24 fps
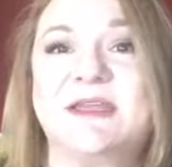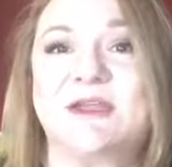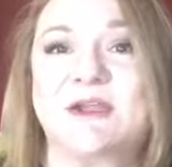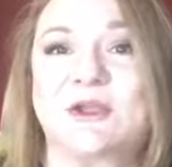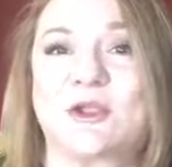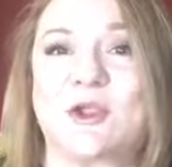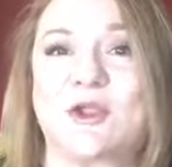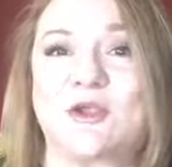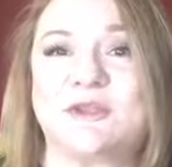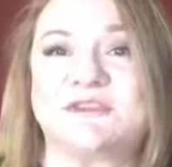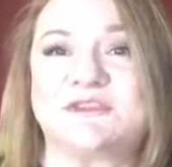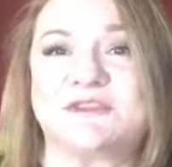
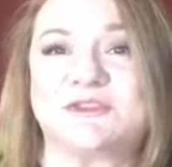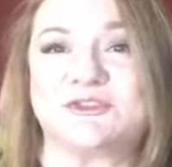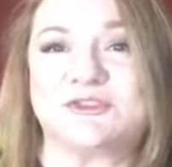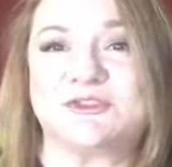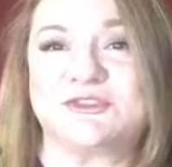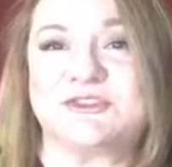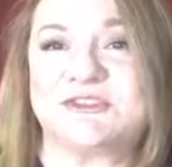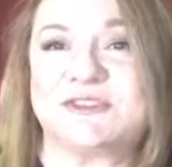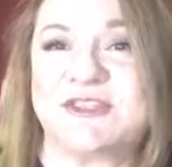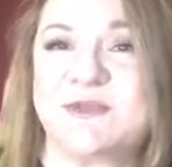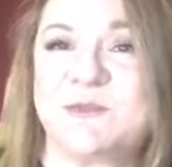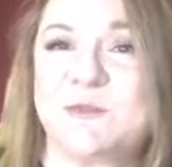closer to
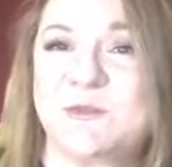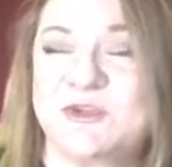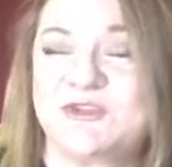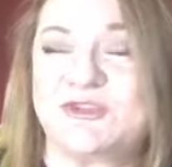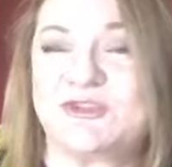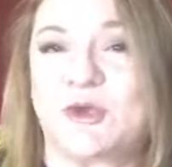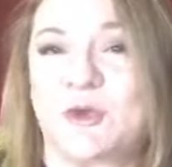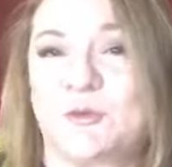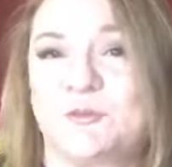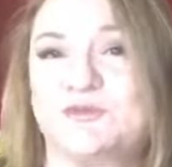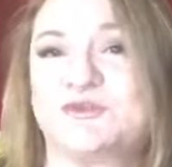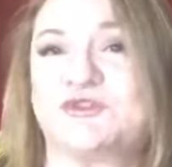see
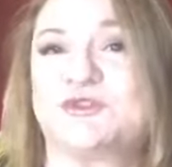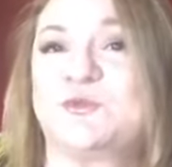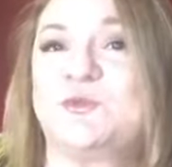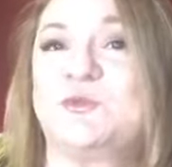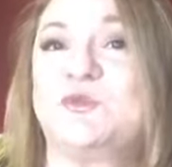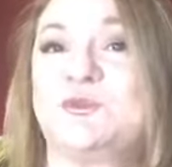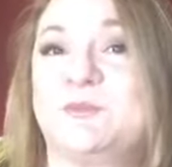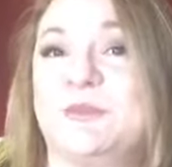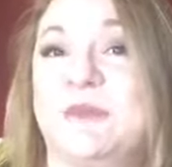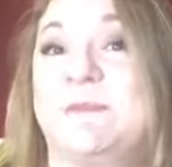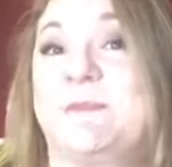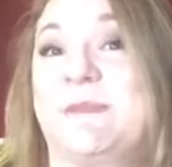which option
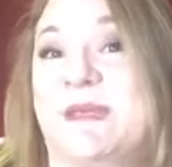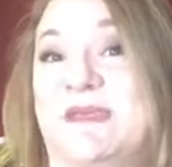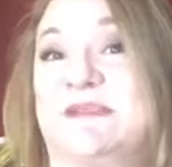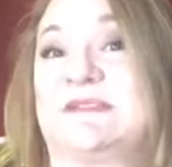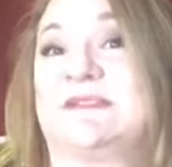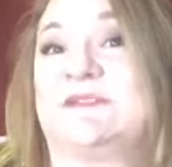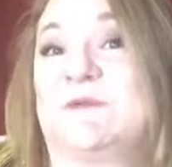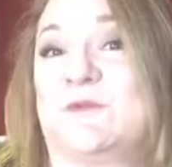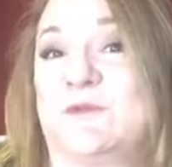would be best